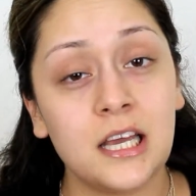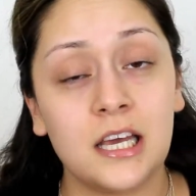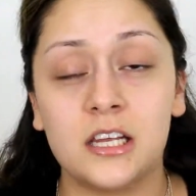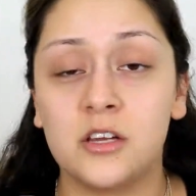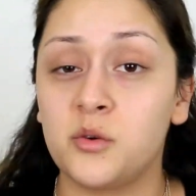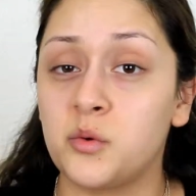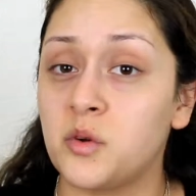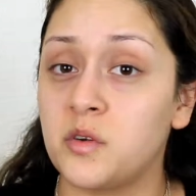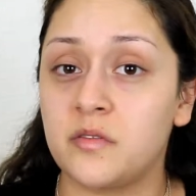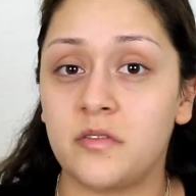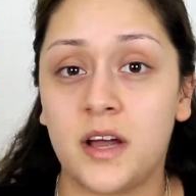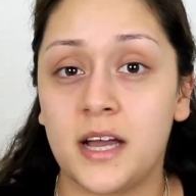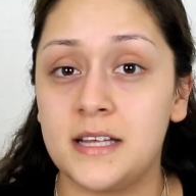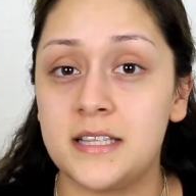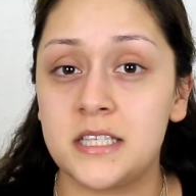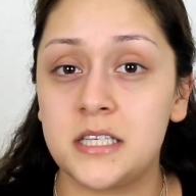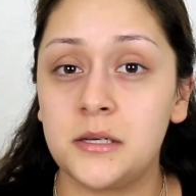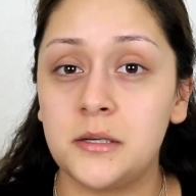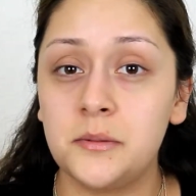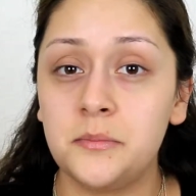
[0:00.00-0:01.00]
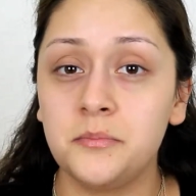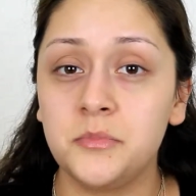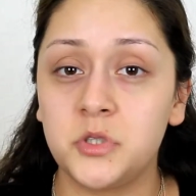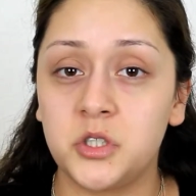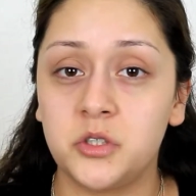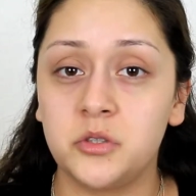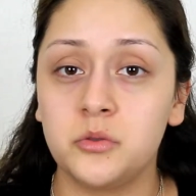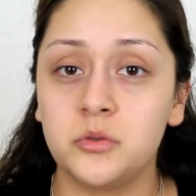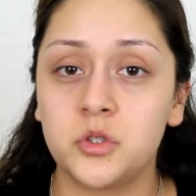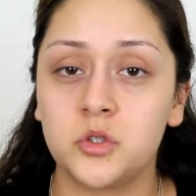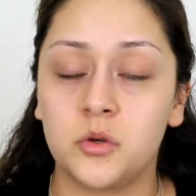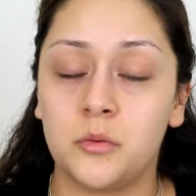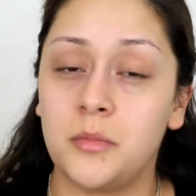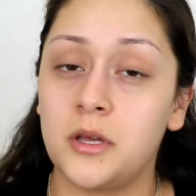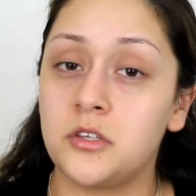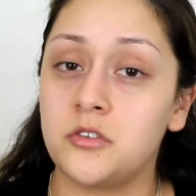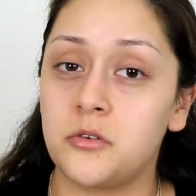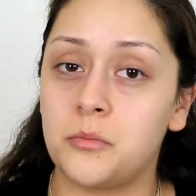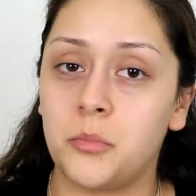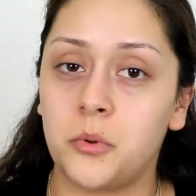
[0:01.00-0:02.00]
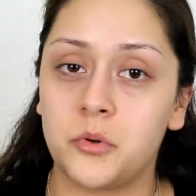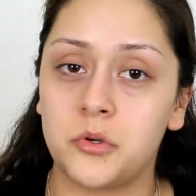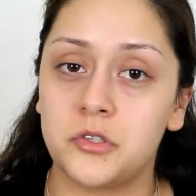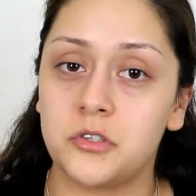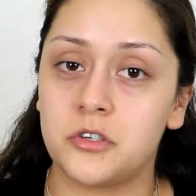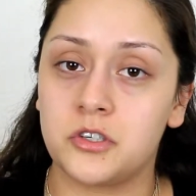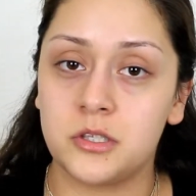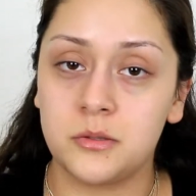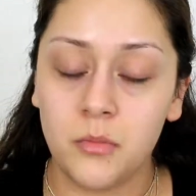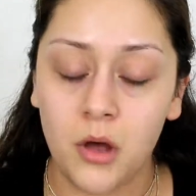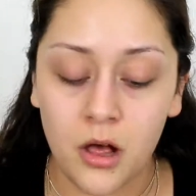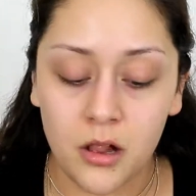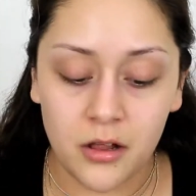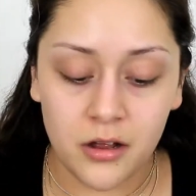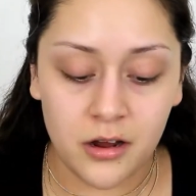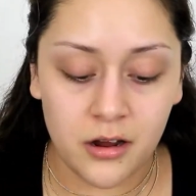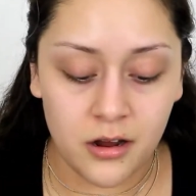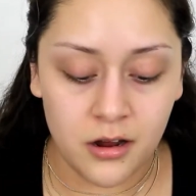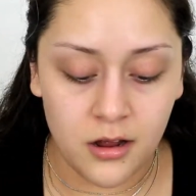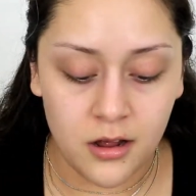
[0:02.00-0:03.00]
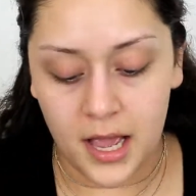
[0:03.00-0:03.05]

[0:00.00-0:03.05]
and it refines them too, so it makes your pores look smaller.